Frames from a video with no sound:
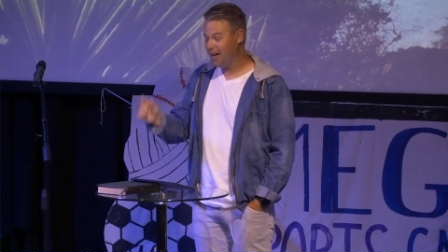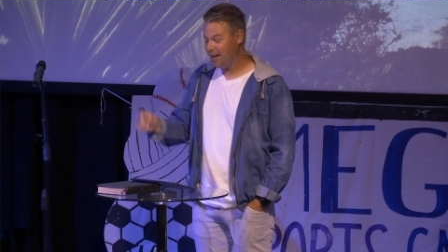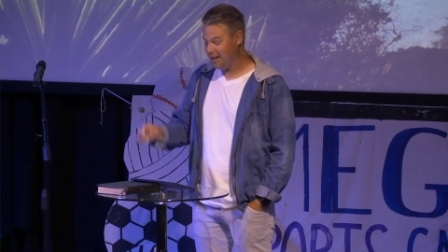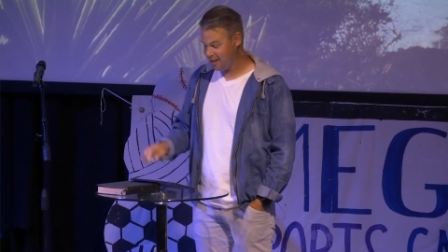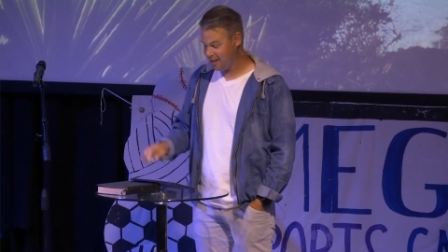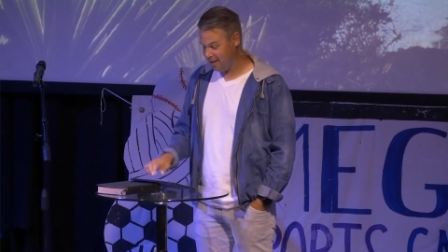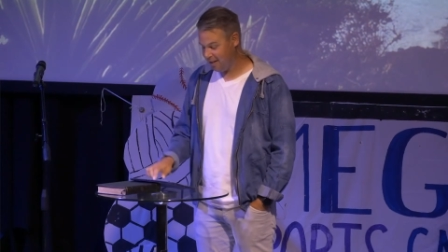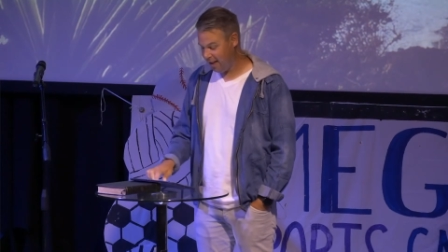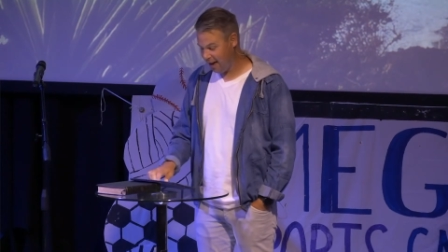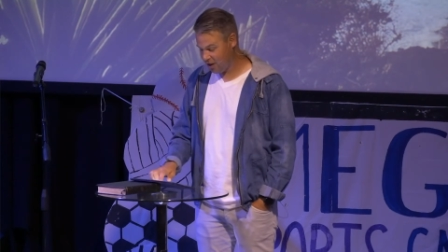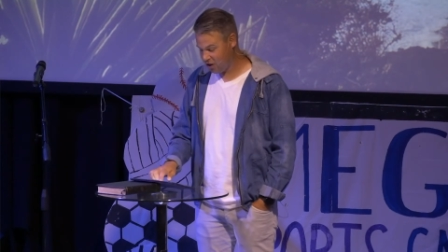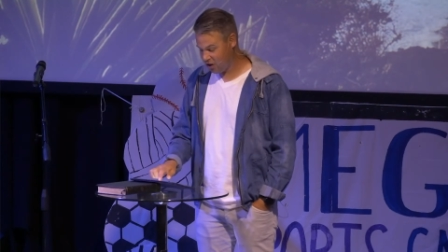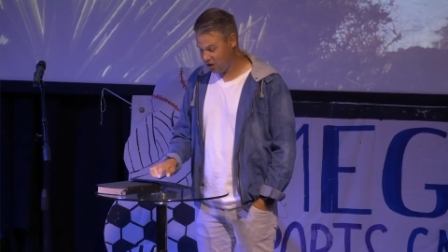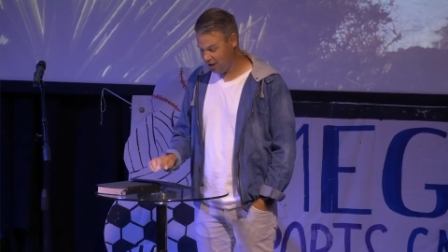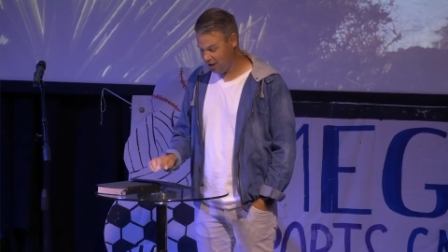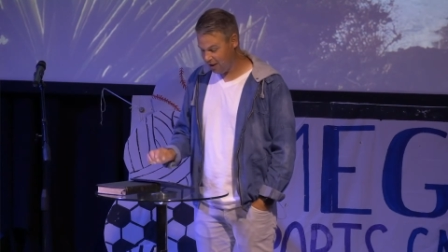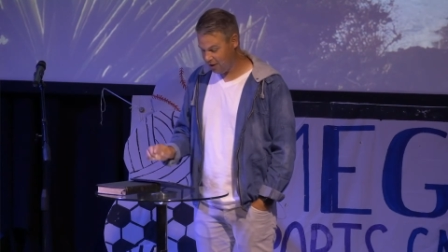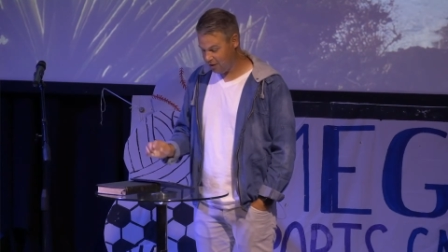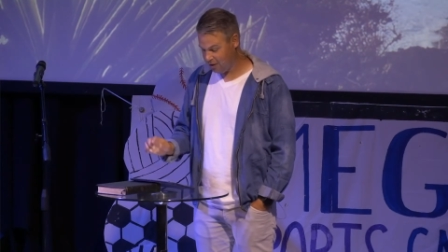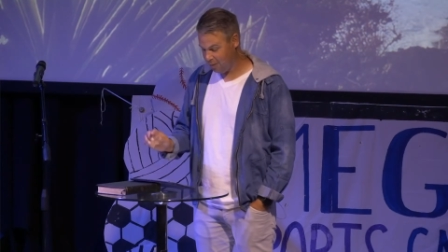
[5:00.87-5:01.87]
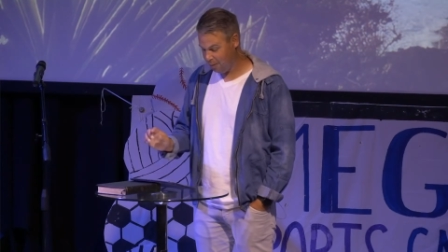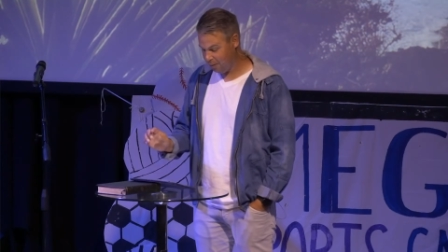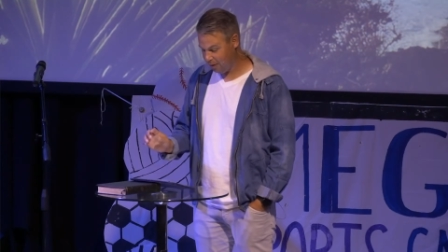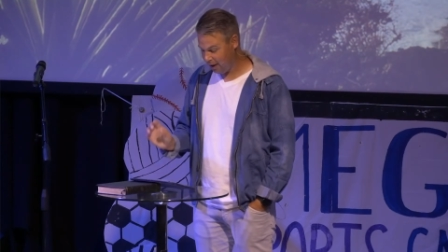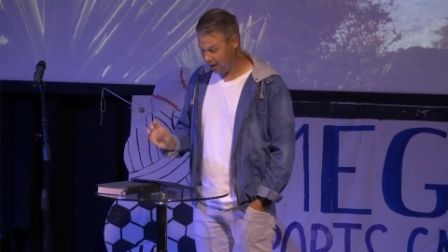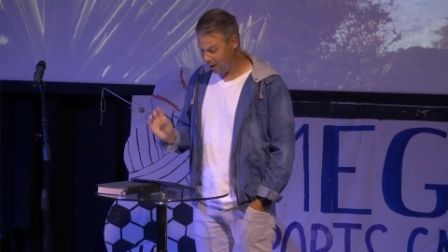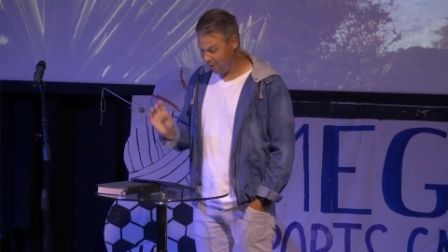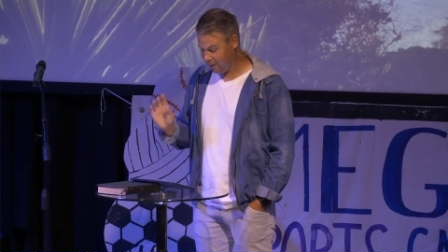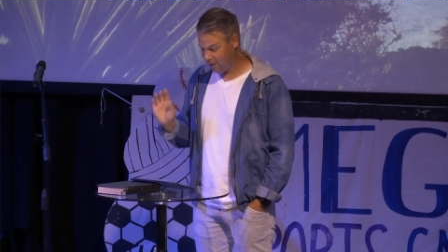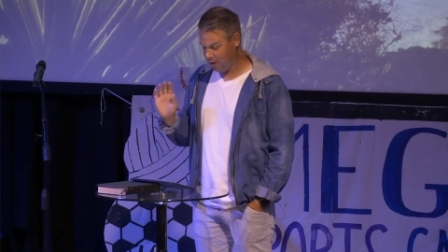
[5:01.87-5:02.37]
intellectually or to
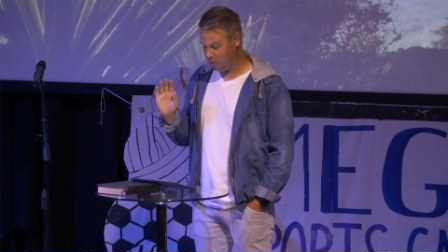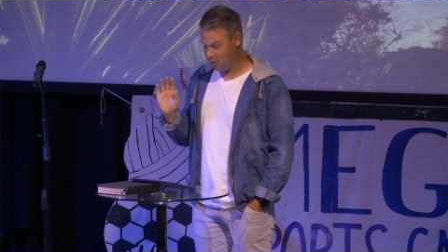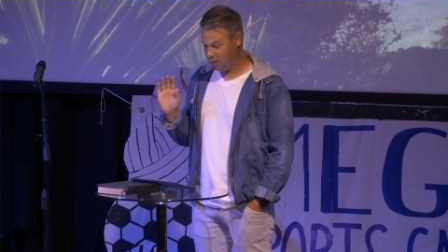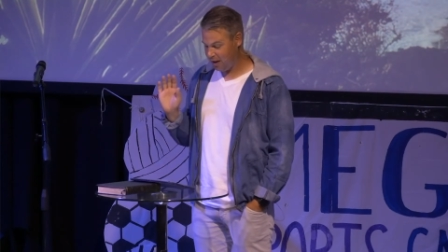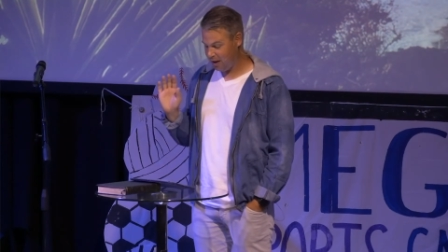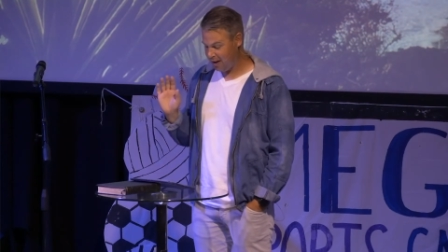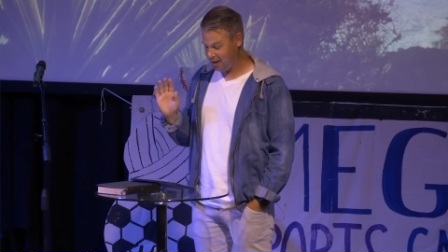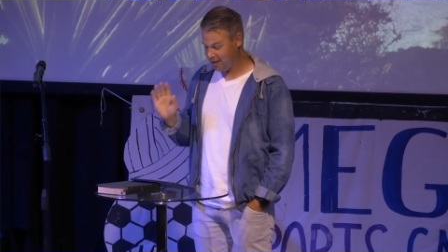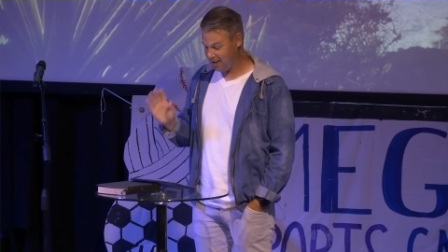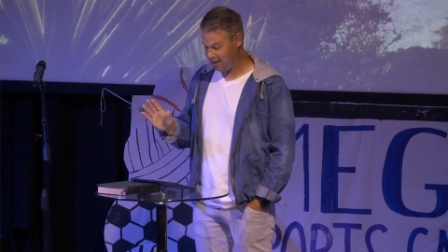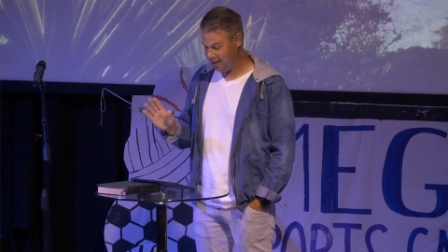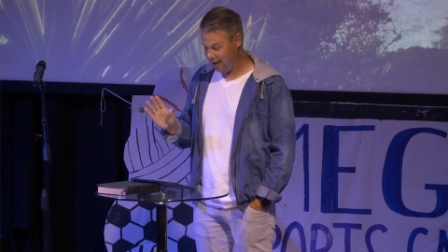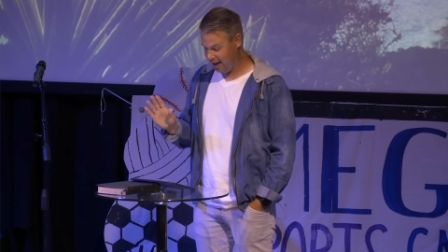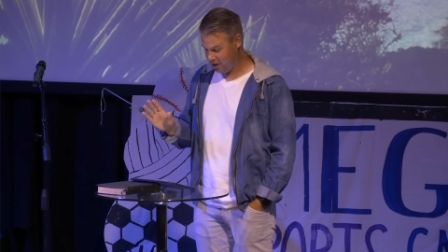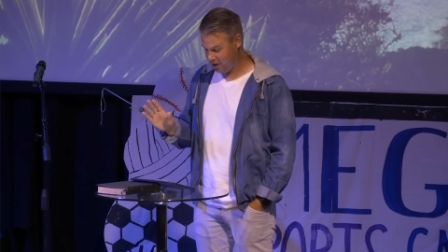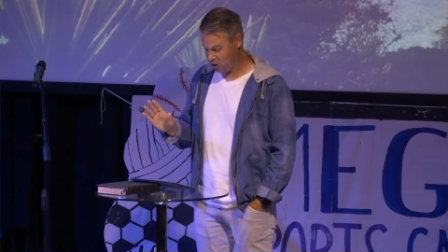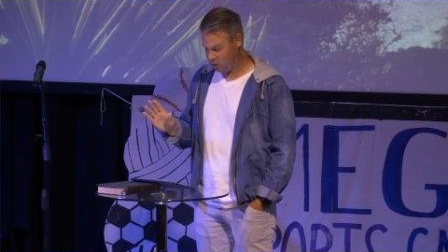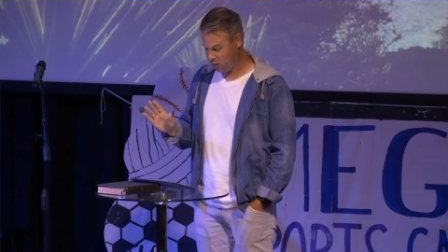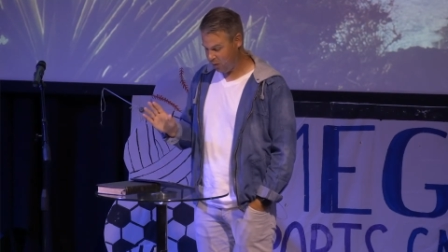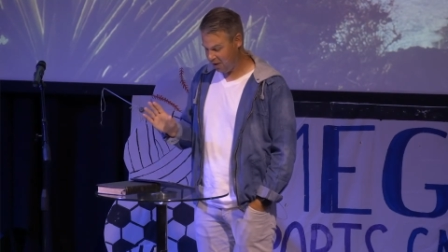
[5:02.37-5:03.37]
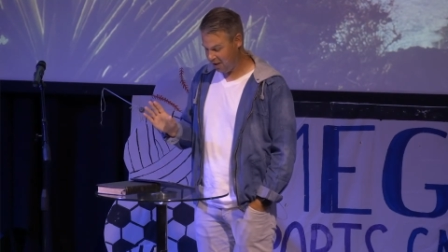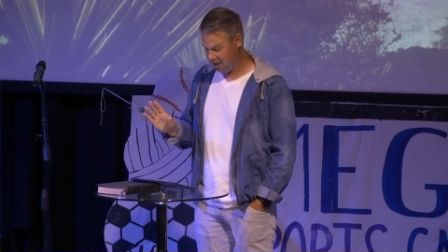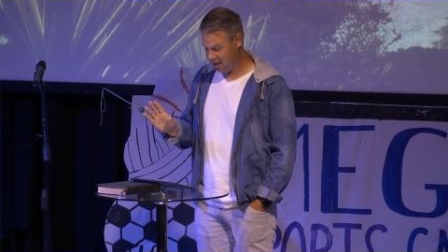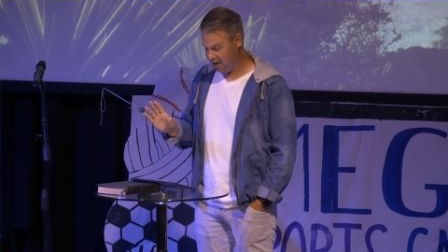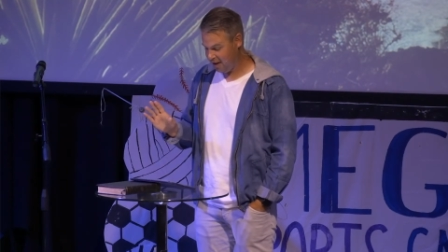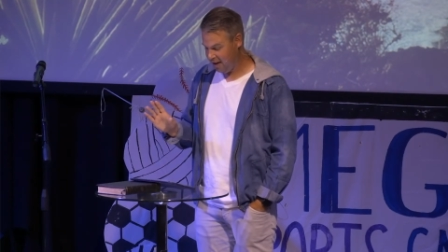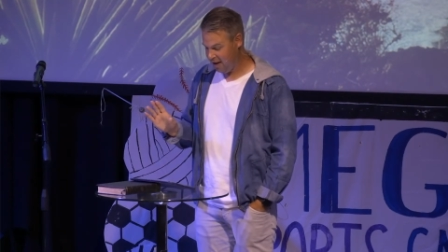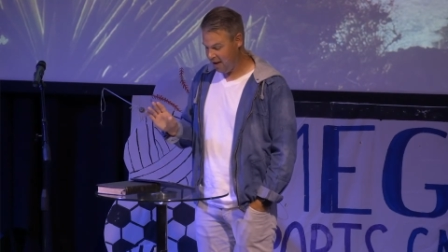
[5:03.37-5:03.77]
believe something intellectually,